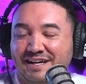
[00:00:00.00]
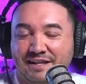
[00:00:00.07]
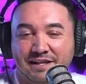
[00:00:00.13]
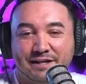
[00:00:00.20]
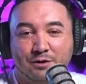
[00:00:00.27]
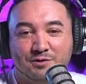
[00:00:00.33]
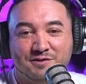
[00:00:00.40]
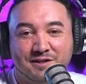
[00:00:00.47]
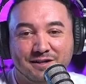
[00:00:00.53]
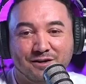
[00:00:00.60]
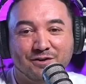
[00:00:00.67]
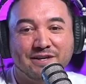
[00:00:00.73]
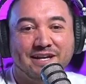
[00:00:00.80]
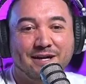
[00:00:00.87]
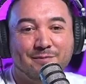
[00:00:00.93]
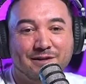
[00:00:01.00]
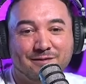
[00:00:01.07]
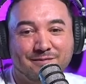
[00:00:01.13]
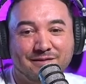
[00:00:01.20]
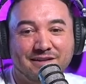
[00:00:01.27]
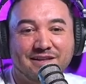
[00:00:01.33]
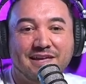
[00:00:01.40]
Like I always thought, okay, I'm going
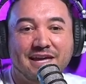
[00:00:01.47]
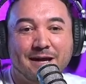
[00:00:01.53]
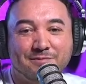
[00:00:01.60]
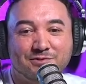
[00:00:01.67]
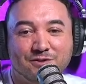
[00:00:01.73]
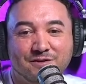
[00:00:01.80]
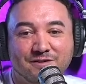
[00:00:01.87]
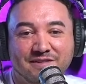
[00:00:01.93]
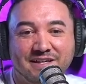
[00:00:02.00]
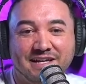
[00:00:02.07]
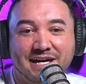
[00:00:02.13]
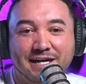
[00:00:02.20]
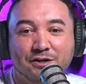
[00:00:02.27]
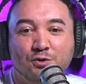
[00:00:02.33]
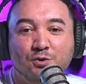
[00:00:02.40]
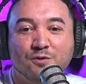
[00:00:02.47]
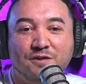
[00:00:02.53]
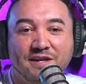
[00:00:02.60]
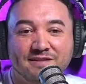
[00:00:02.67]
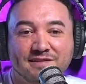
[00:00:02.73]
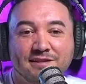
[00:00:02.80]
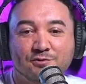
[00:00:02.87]
to capture the guy who
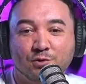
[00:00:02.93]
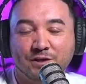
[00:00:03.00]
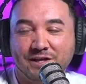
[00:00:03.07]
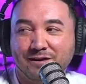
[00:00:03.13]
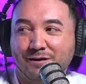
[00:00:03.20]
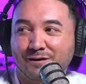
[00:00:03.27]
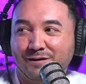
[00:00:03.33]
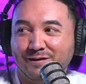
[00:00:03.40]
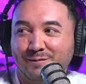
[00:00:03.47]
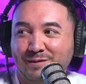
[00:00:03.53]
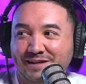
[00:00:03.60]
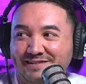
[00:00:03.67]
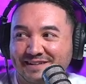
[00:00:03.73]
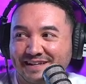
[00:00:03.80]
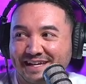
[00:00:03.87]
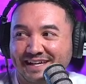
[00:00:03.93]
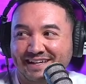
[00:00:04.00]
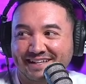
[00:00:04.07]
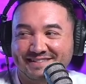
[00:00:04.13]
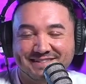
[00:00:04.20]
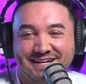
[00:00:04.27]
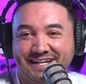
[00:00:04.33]
thinks he's working harder than me today
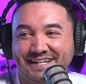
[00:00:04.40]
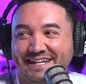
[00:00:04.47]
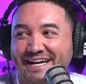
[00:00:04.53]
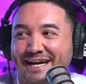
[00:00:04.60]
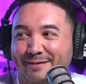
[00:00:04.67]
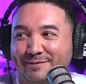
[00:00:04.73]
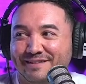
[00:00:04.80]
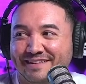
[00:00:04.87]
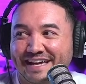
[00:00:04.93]
is not going to happen.